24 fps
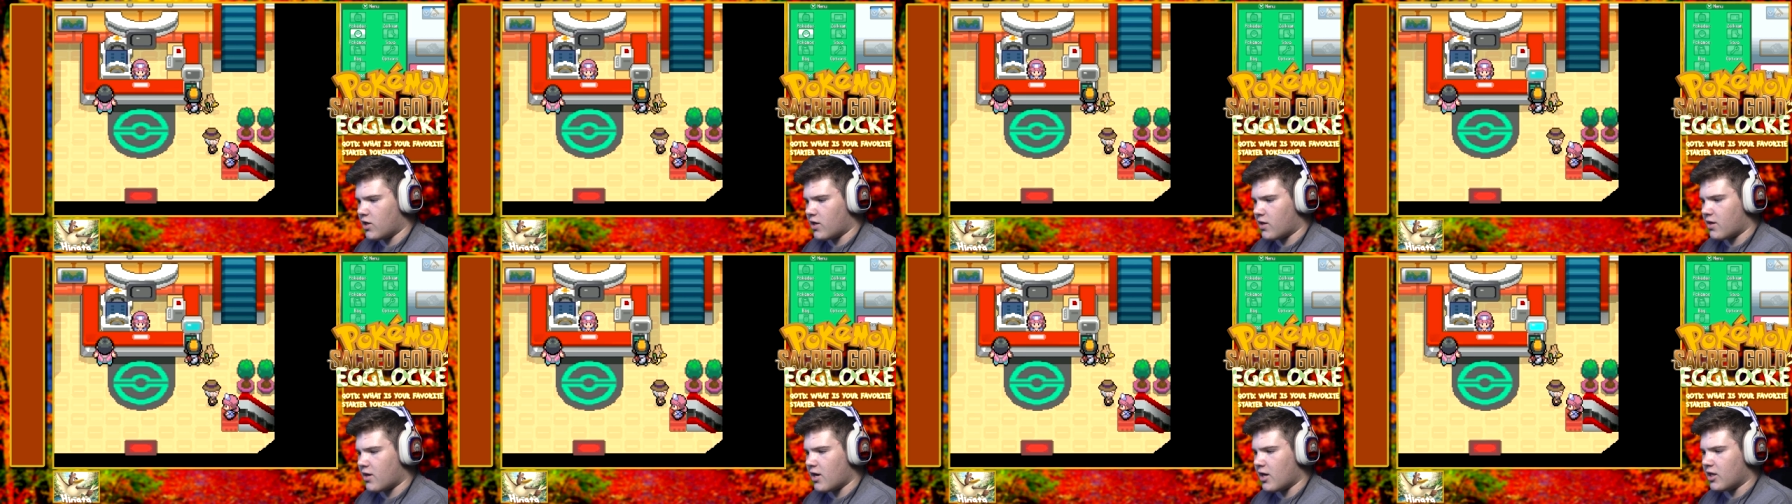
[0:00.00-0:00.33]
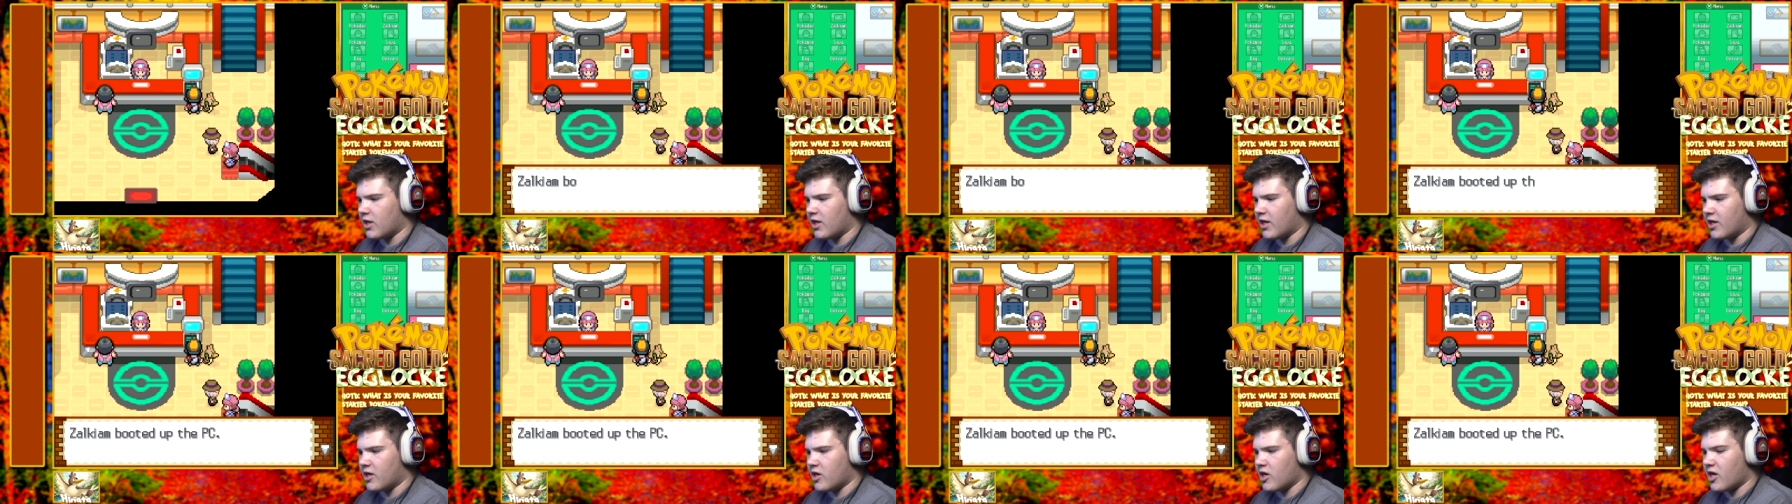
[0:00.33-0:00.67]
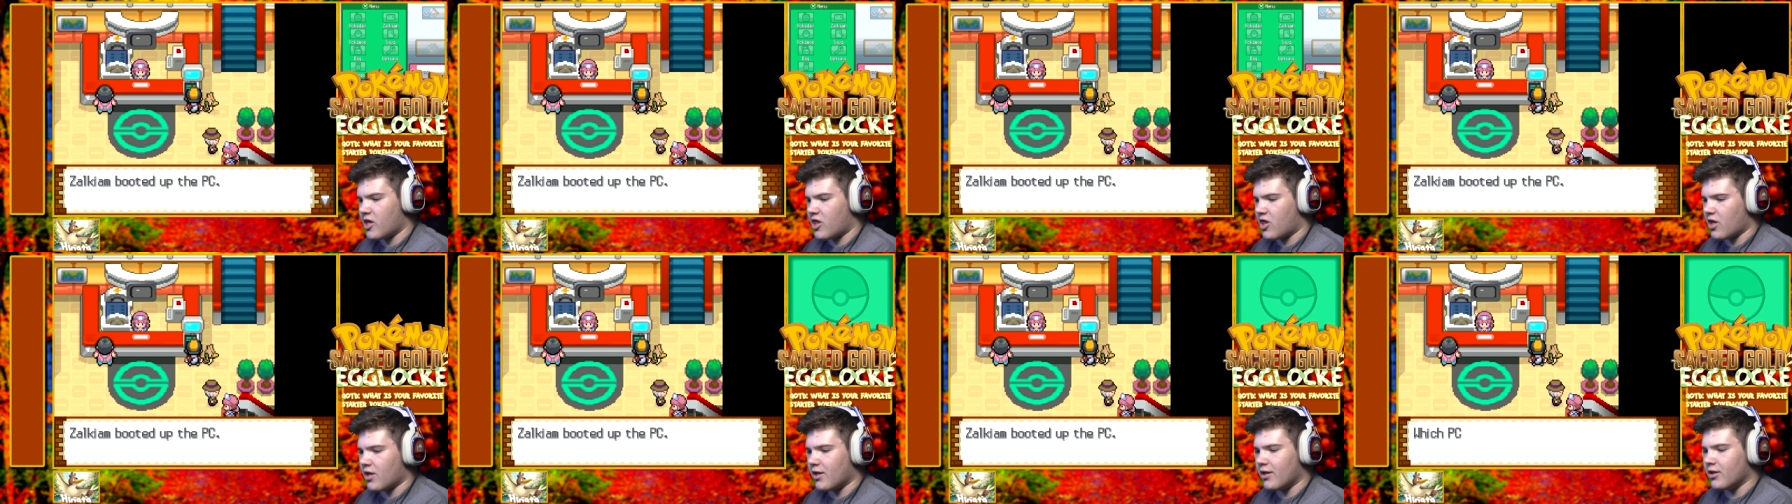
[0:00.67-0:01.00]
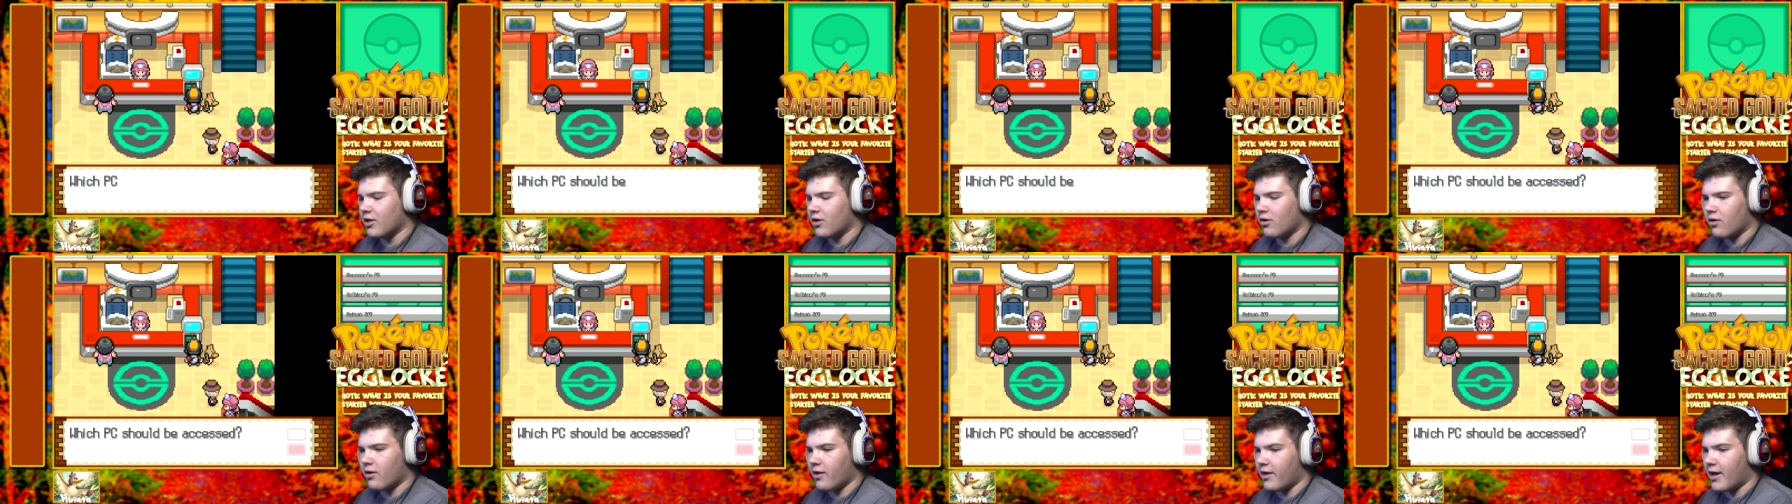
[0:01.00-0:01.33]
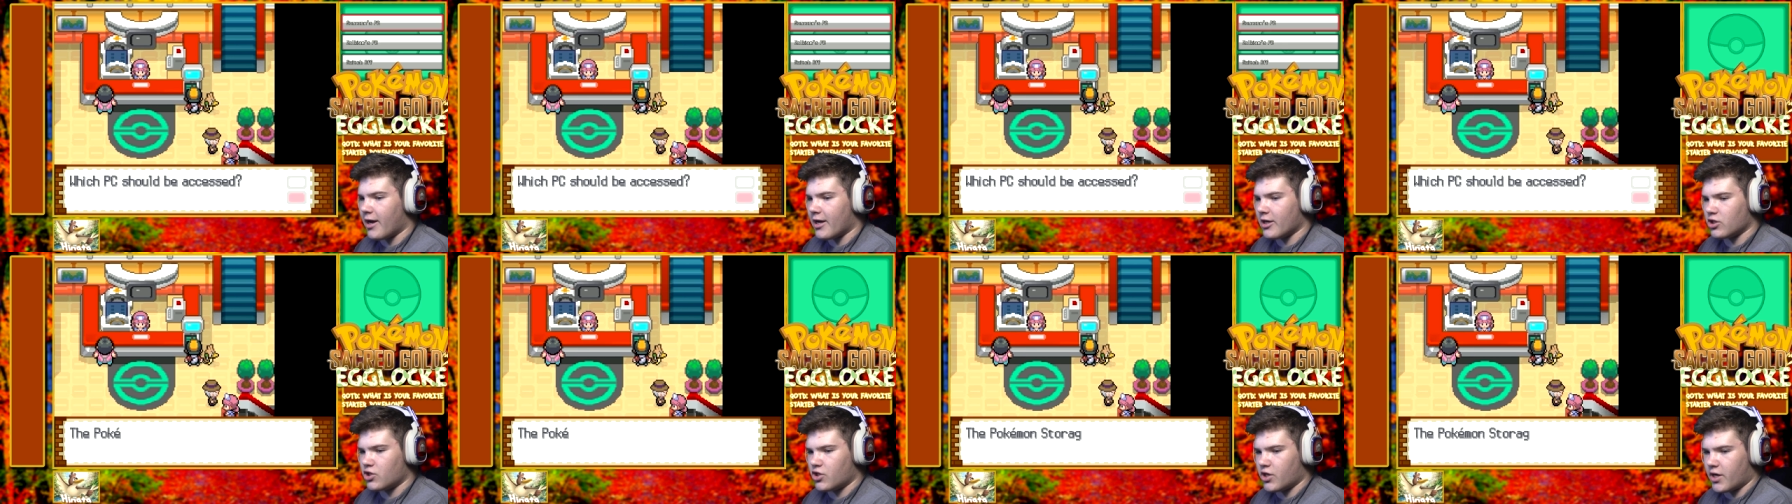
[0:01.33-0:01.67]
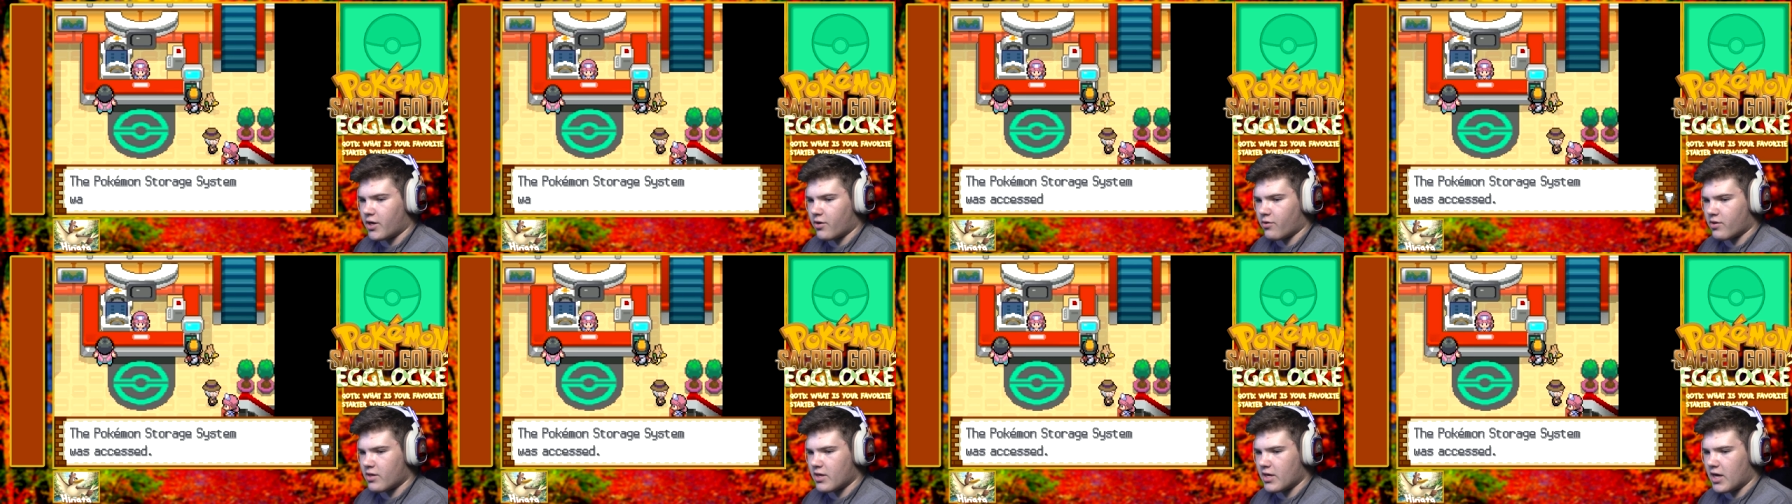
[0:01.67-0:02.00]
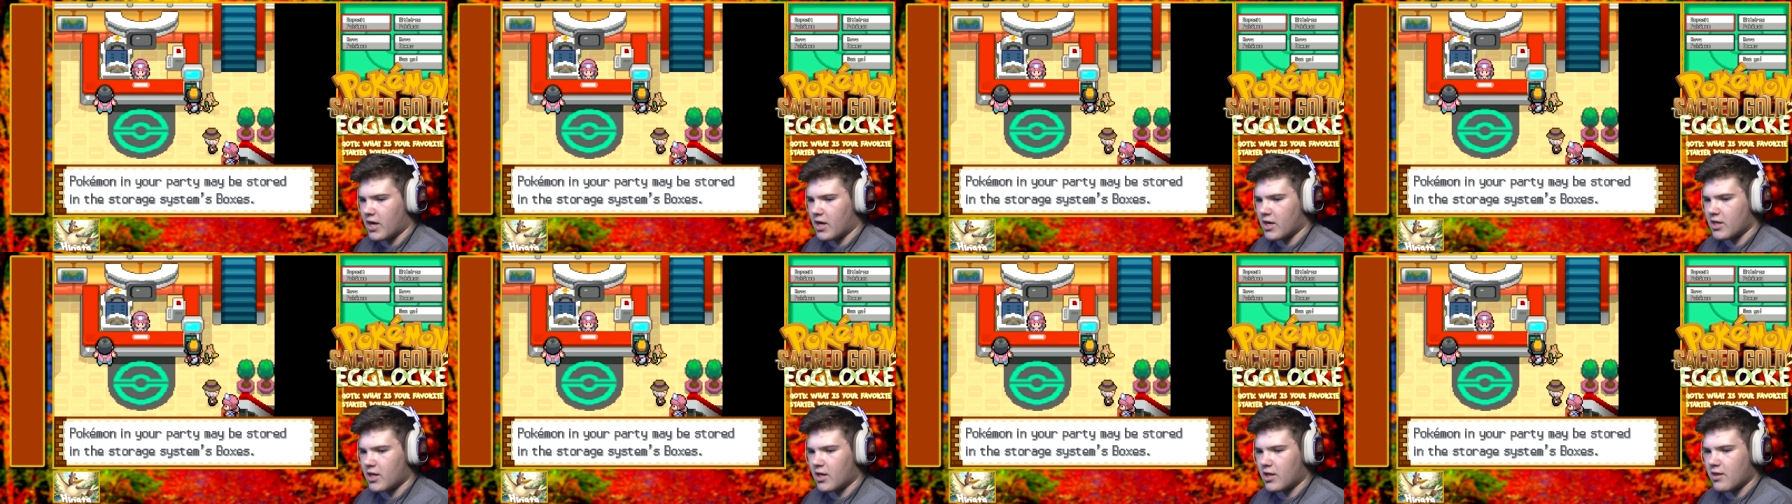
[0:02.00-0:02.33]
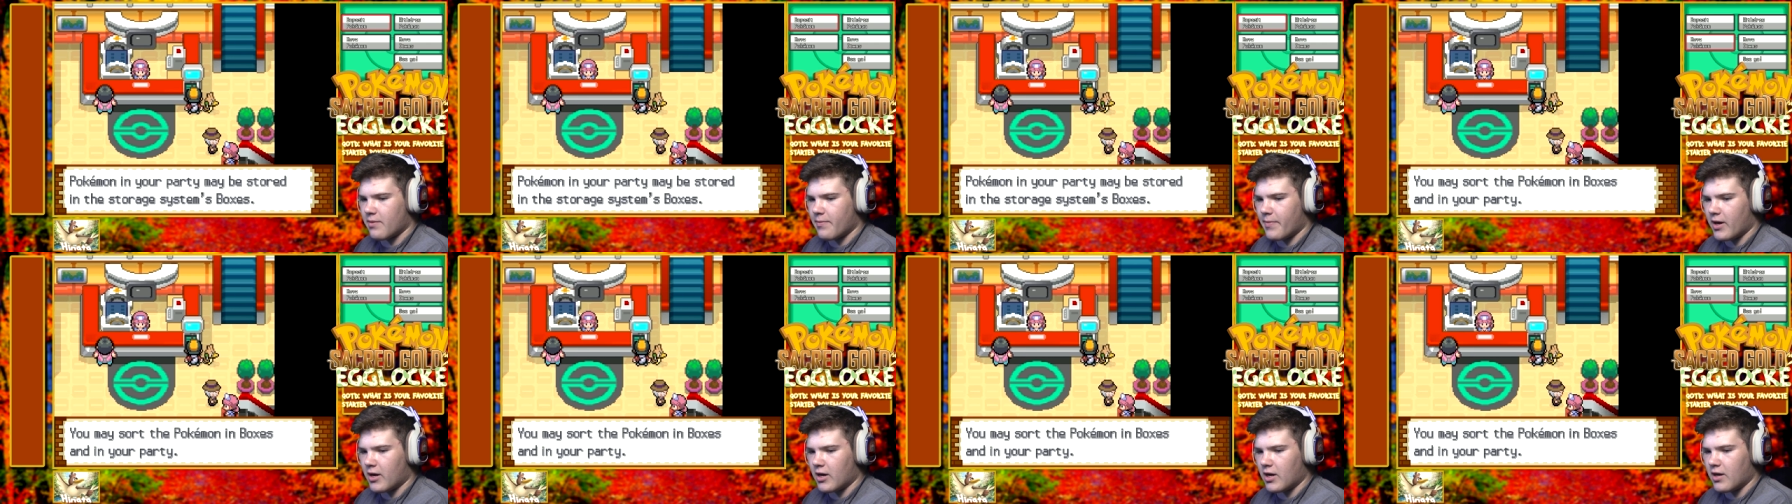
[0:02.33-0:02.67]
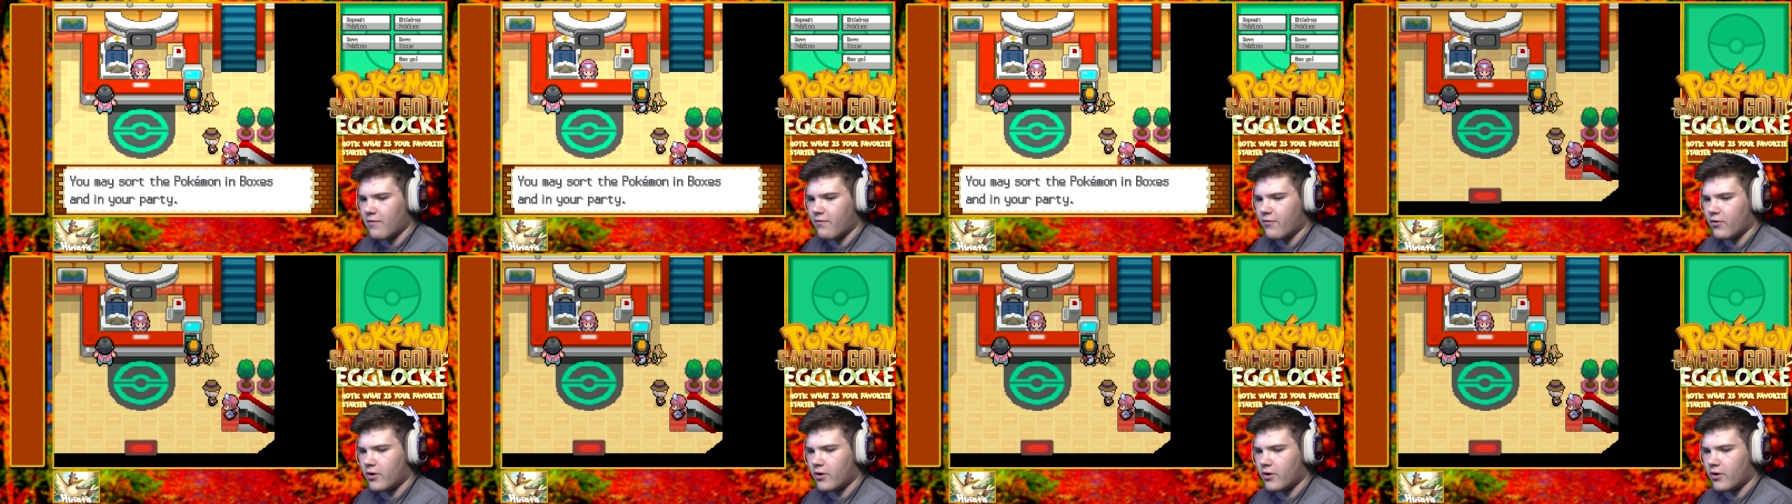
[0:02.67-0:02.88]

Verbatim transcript: It's got, like, it's literally got Shadow Sneak, and that's about it